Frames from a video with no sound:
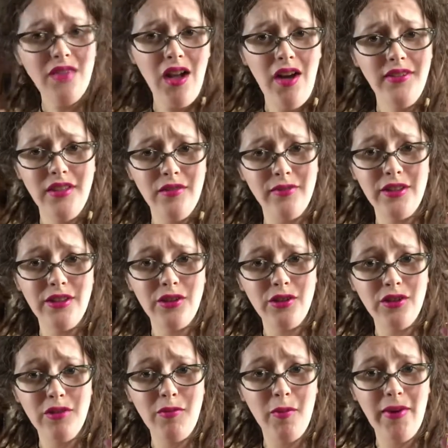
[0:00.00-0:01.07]
I need vinegar to
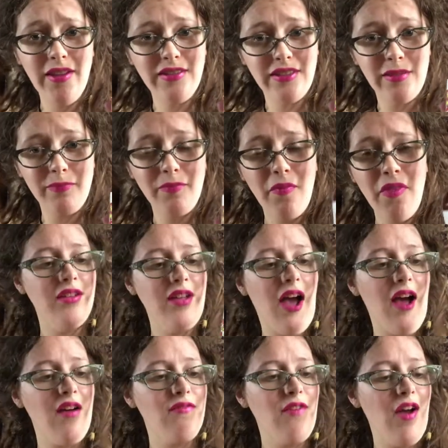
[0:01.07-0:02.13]
clean my bathtub.
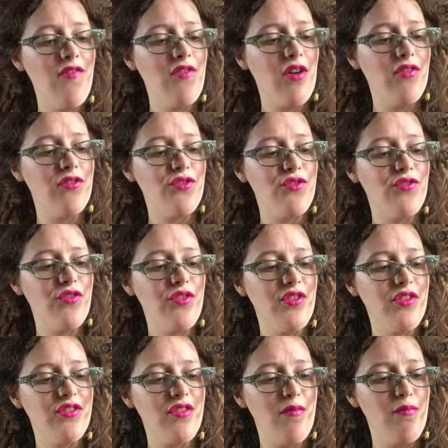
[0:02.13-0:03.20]
Yeah, $5 for
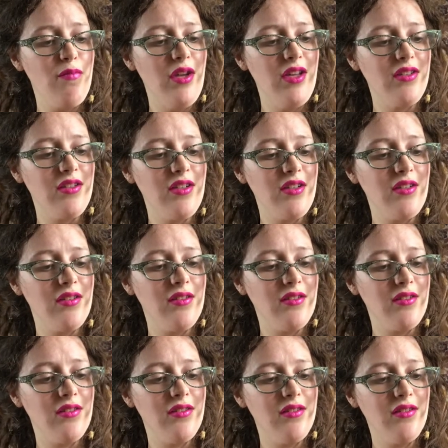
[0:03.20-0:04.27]
this amazing
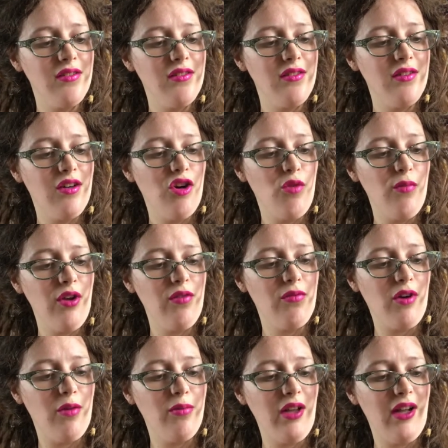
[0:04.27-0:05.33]
homemade
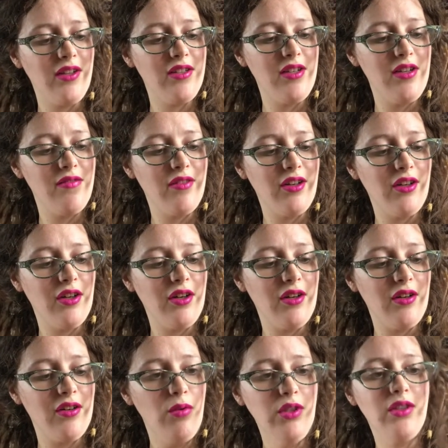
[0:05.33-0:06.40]
raw black tea
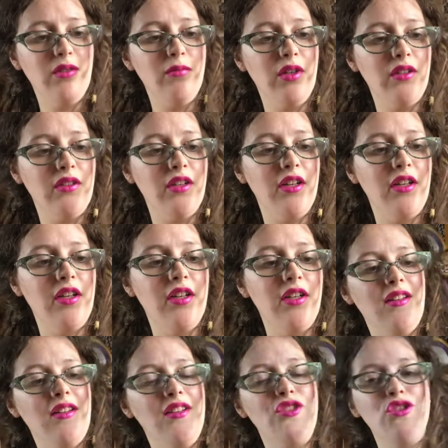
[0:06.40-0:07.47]
vinegar with the mother in it.
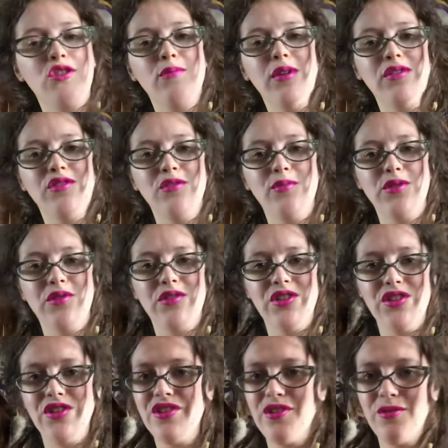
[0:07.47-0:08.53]
It just smelled super
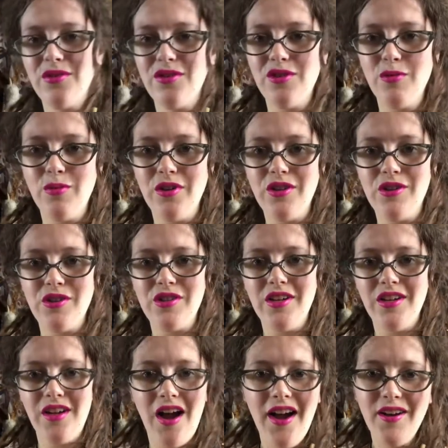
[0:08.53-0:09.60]
delicious and it was super
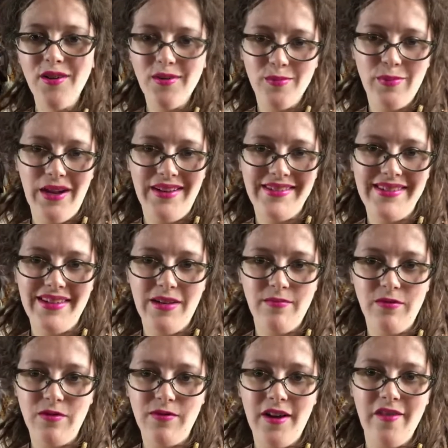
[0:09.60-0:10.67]
interesting. I couldn't pass it up
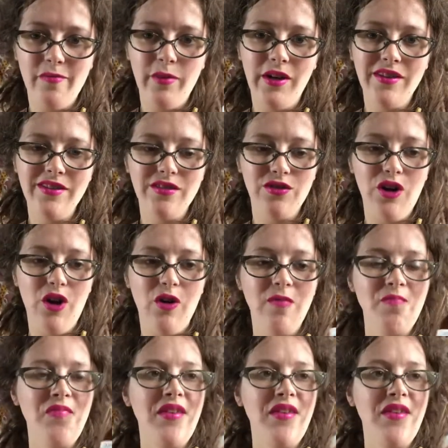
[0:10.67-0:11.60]
for $5. So